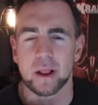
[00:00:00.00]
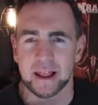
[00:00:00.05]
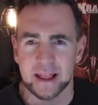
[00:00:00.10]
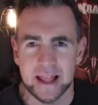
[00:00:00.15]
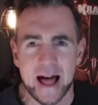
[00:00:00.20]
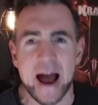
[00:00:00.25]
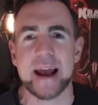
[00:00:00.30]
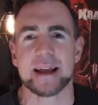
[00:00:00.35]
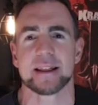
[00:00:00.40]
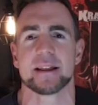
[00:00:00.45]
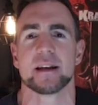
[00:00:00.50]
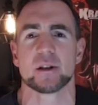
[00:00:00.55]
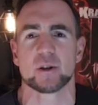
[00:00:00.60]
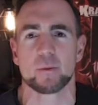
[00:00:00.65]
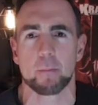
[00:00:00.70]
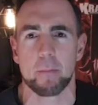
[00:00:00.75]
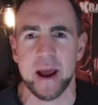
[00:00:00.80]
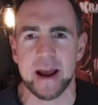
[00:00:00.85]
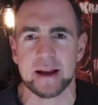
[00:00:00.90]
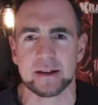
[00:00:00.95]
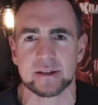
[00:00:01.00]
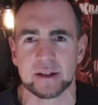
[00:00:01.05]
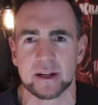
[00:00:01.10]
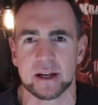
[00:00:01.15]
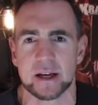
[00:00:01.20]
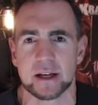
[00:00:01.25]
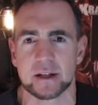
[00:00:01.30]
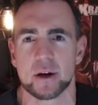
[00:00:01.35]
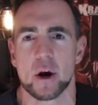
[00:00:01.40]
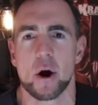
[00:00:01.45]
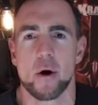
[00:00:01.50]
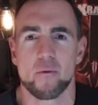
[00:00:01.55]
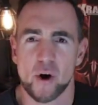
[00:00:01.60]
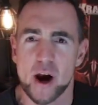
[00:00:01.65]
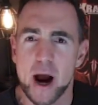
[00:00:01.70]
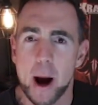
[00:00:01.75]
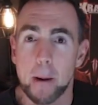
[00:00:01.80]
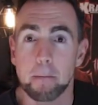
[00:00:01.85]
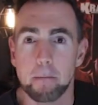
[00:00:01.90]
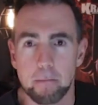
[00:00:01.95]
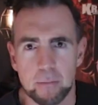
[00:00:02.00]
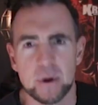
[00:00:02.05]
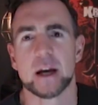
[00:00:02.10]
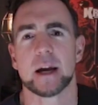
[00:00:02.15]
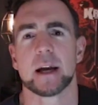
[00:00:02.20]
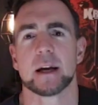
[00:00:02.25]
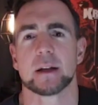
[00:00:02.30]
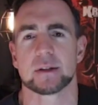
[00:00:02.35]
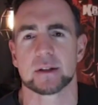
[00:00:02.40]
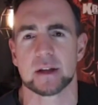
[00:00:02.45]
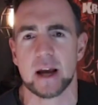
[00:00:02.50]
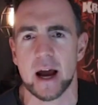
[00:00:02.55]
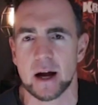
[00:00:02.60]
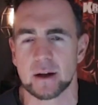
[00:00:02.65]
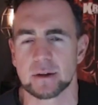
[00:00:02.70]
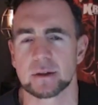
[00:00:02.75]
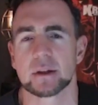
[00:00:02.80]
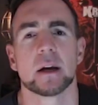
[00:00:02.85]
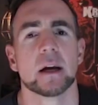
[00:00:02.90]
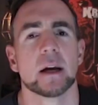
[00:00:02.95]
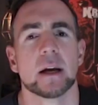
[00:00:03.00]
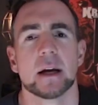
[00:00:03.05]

light this bass is for how big it sounds.